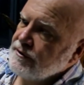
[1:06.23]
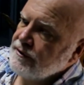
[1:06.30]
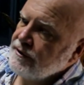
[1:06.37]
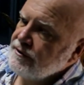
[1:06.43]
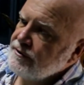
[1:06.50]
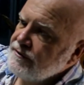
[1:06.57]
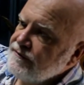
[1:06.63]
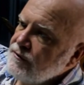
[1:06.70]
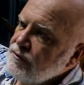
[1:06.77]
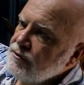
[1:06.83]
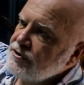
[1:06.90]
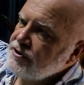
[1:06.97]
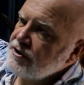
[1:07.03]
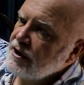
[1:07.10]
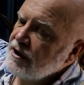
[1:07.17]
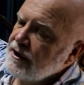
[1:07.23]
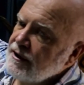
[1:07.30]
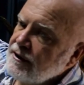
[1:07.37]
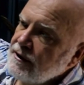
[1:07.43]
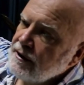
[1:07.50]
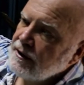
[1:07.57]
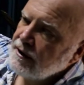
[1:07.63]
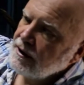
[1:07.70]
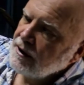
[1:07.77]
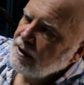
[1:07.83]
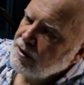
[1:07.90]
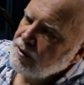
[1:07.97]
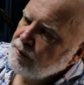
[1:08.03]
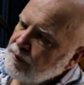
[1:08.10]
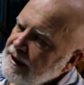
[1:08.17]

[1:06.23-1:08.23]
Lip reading: It's forged iron, and the way